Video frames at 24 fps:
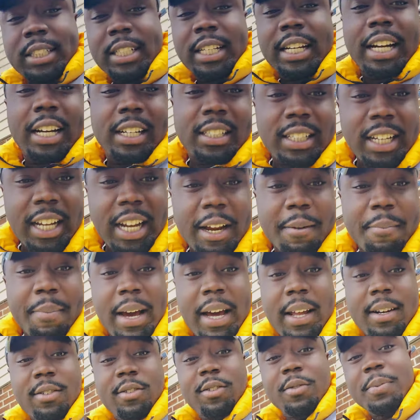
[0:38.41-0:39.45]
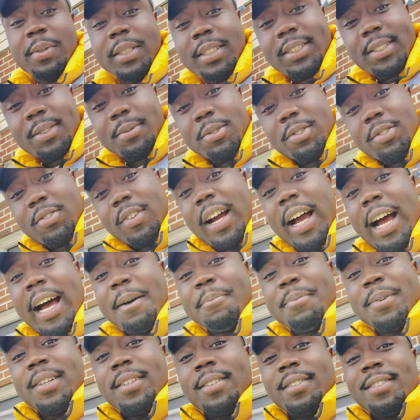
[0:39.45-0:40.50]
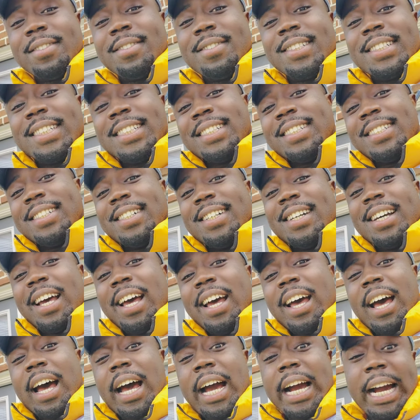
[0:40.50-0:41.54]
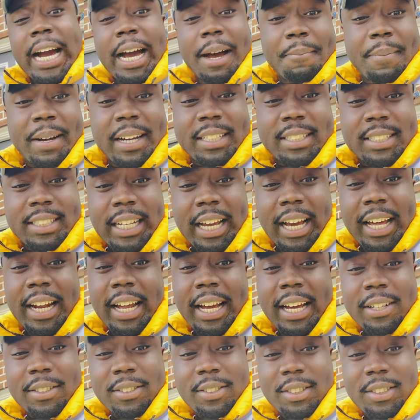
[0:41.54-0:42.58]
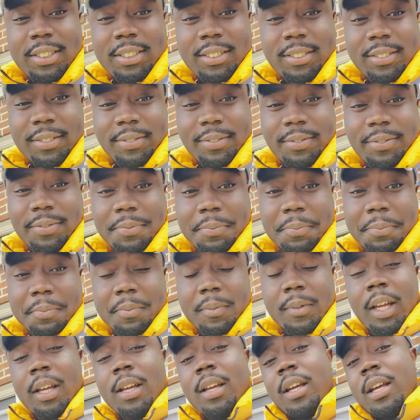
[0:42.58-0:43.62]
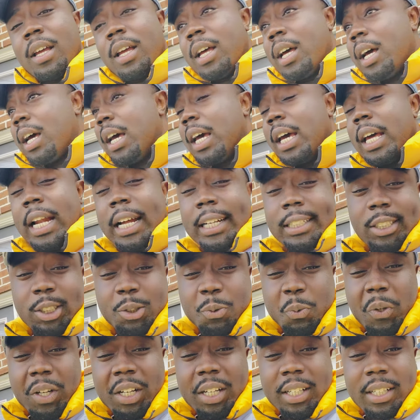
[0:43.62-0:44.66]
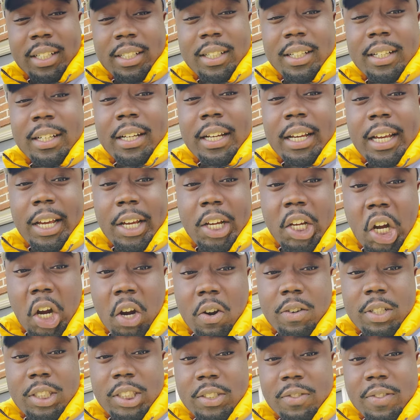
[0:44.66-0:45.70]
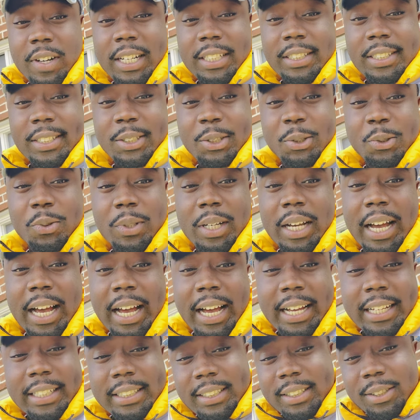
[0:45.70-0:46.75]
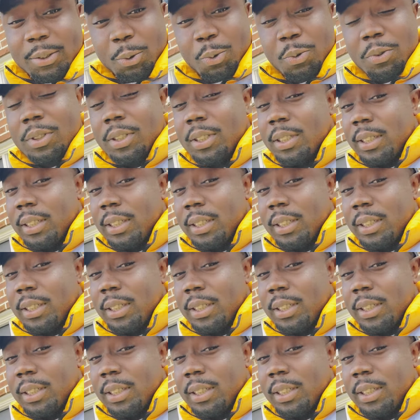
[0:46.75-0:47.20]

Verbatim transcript: Shout out to everybody who's been subscribing. I got my shout outs, and I just want to encourage the rest of you guys to